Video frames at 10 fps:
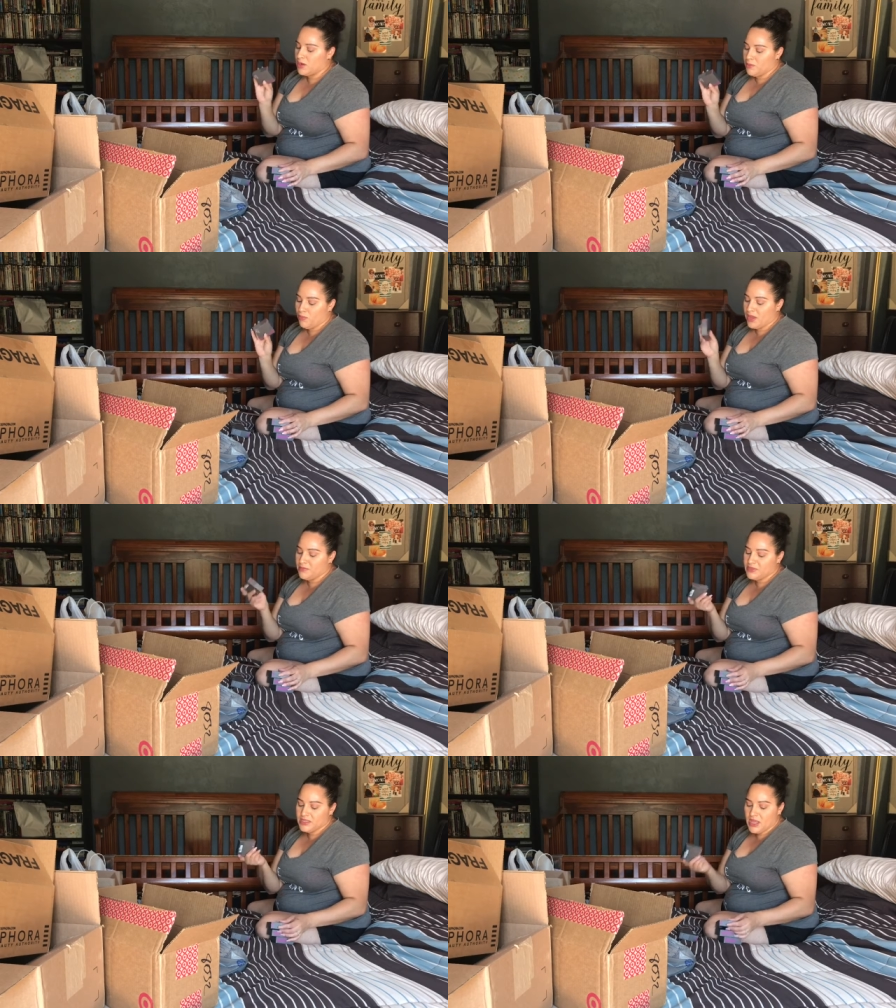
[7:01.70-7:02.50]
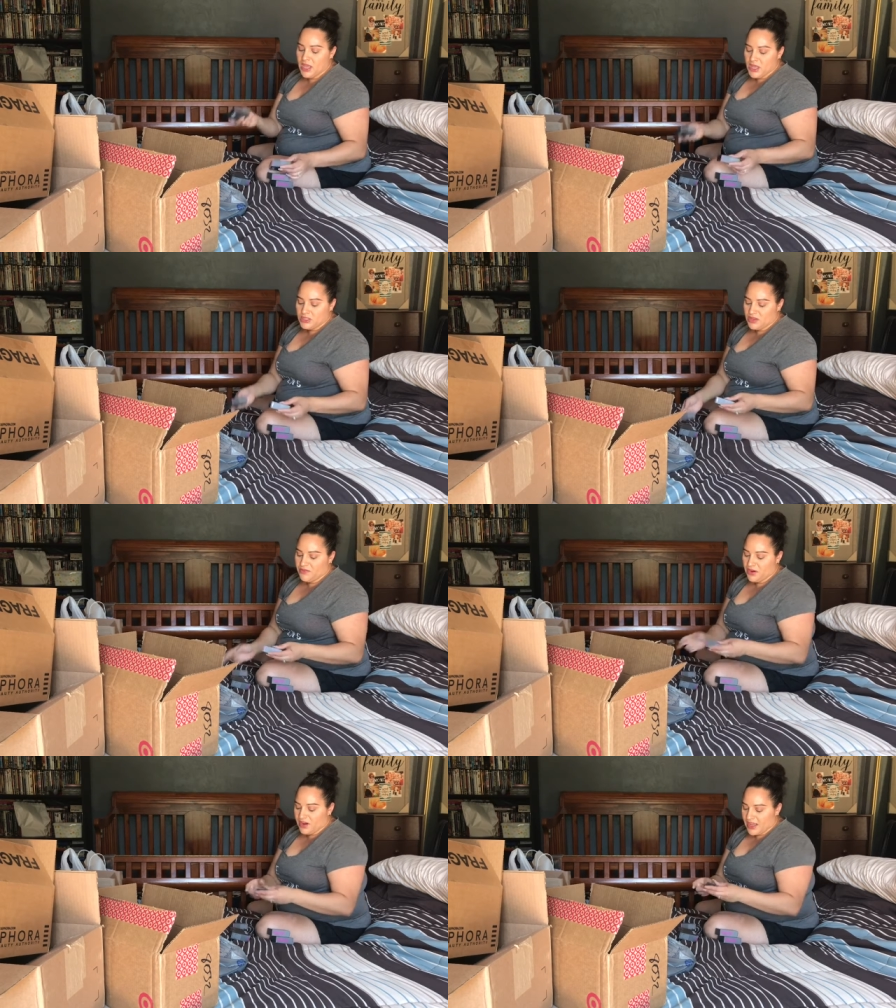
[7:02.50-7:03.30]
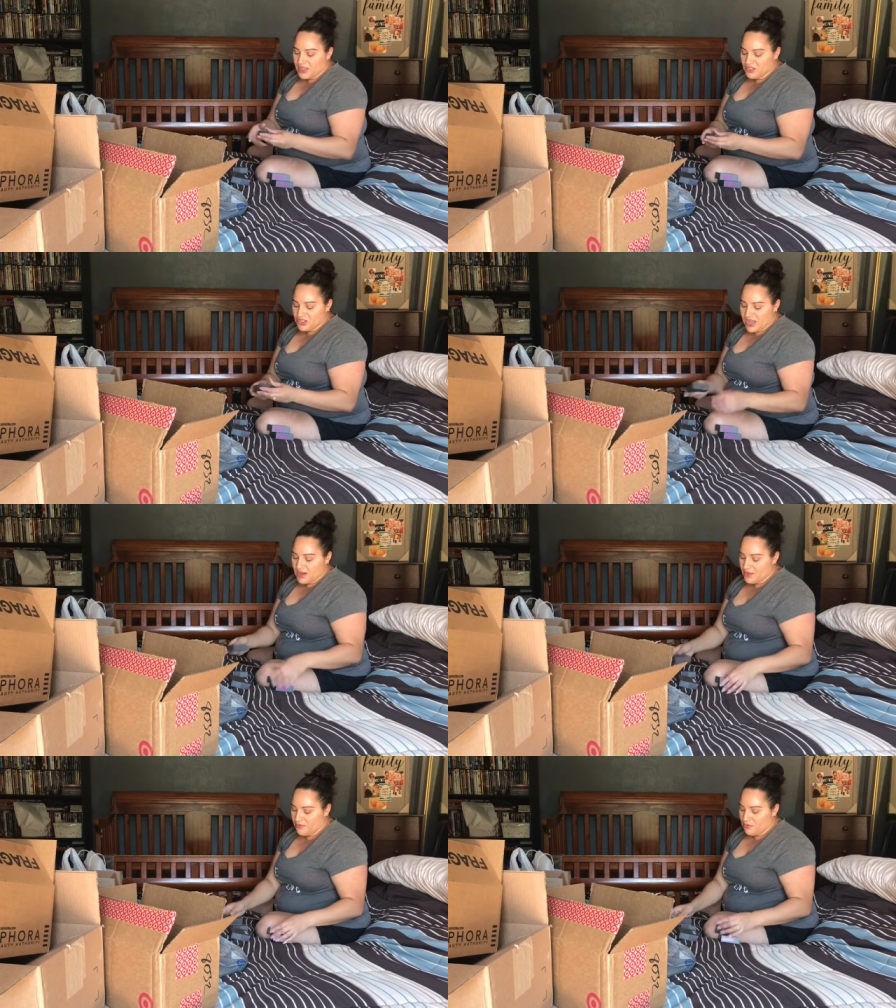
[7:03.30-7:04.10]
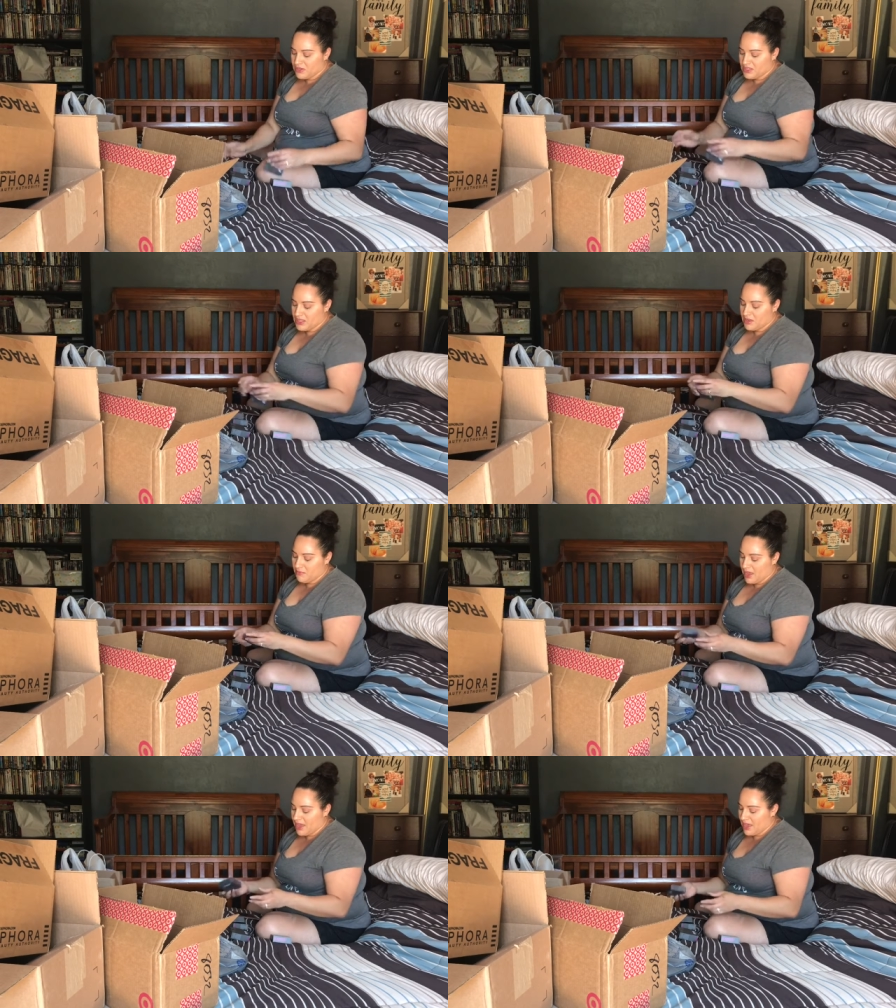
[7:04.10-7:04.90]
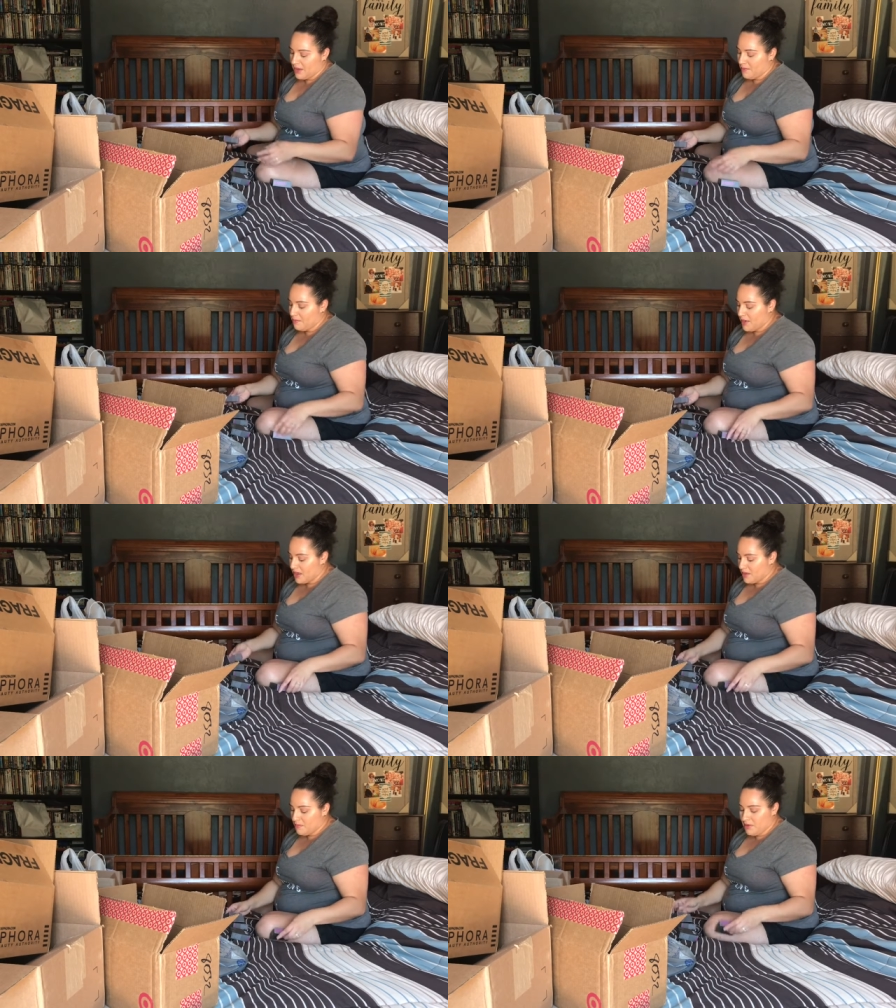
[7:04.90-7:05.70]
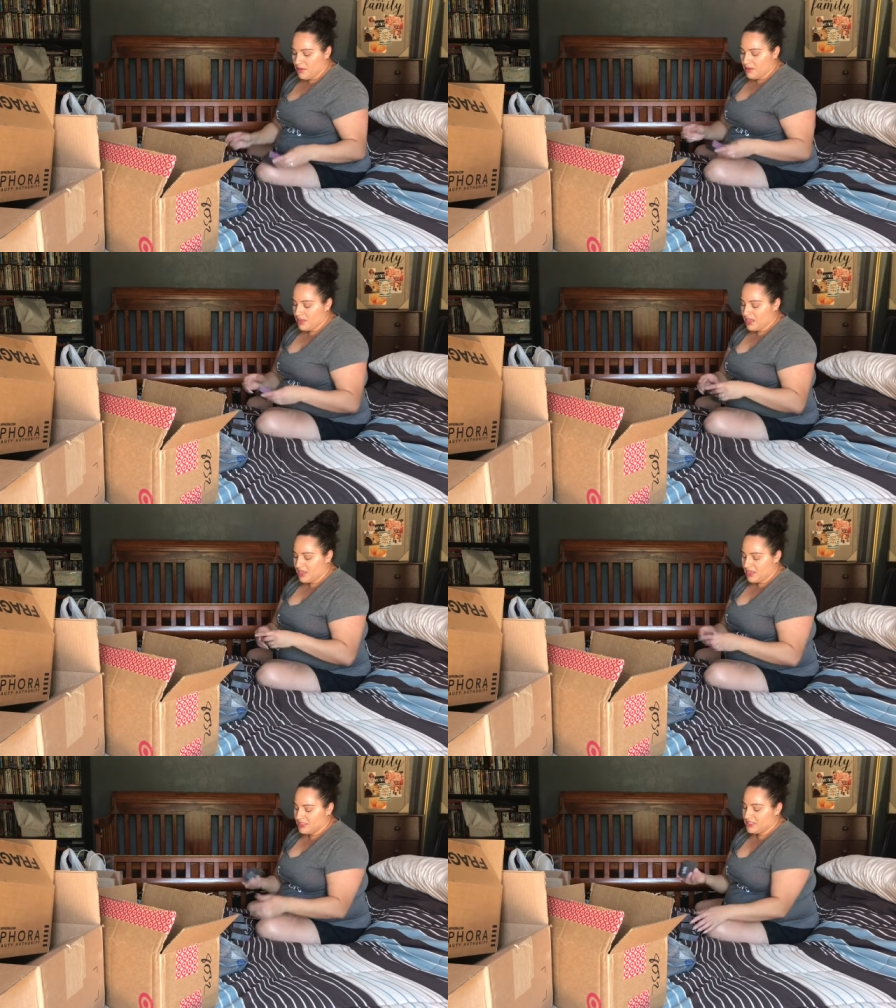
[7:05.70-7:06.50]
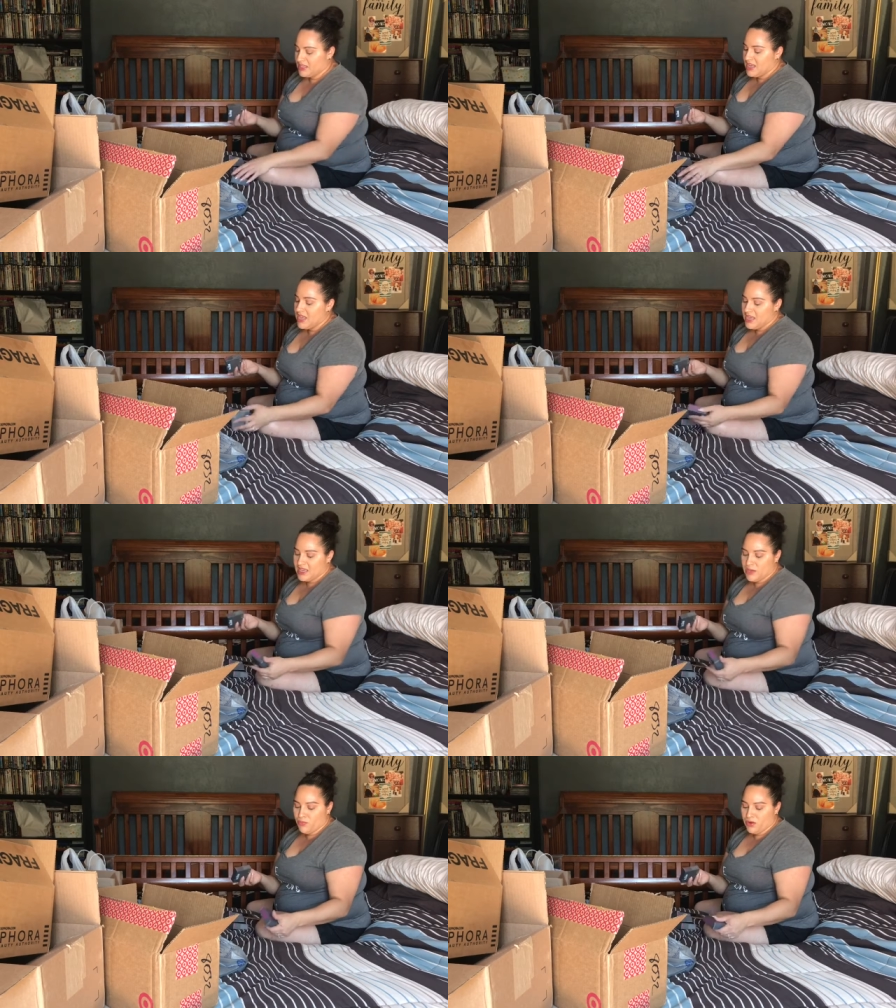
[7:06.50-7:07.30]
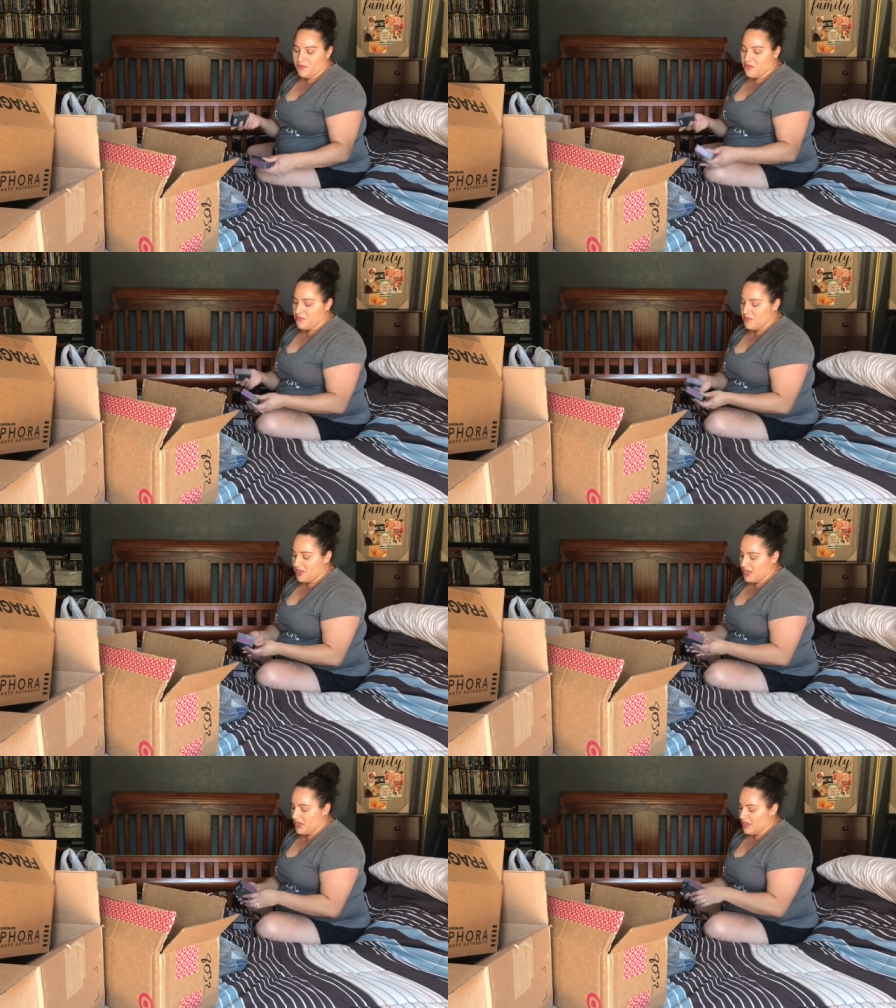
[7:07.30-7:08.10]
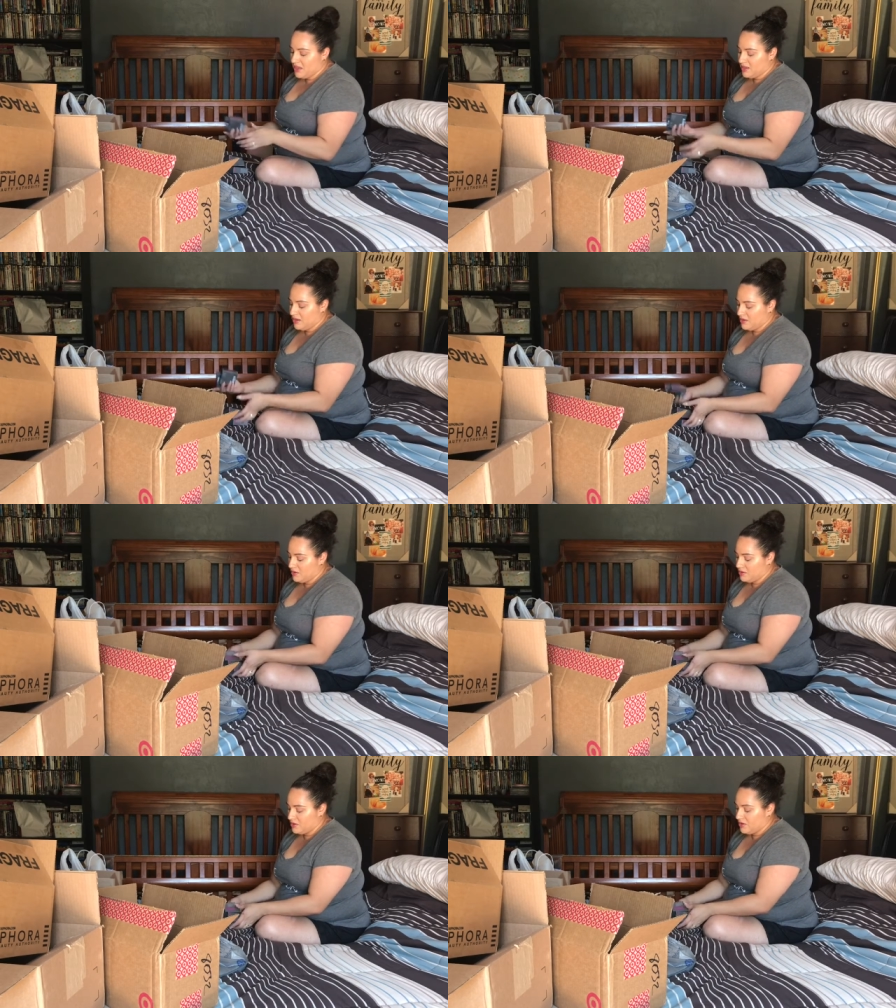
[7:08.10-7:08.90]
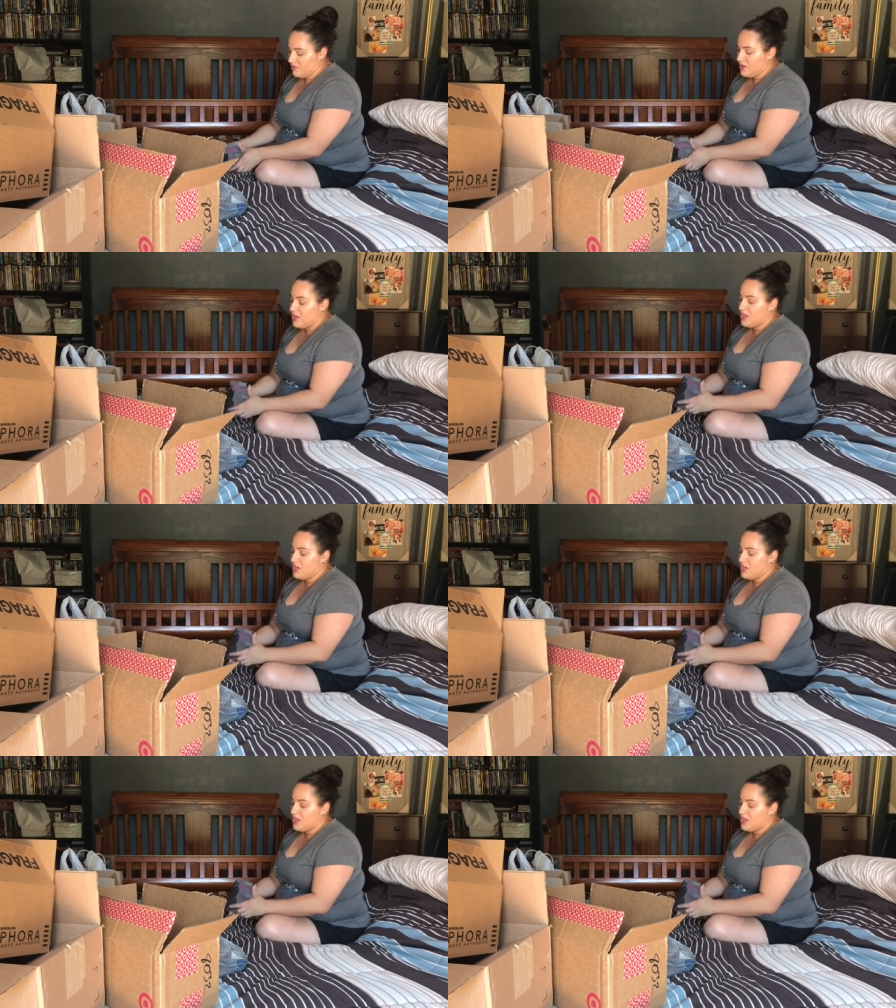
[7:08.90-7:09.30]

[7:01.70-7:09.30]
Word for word: lip wipes. So I figured I can just kind of throw these in my makeup kit, keep one for me, you know.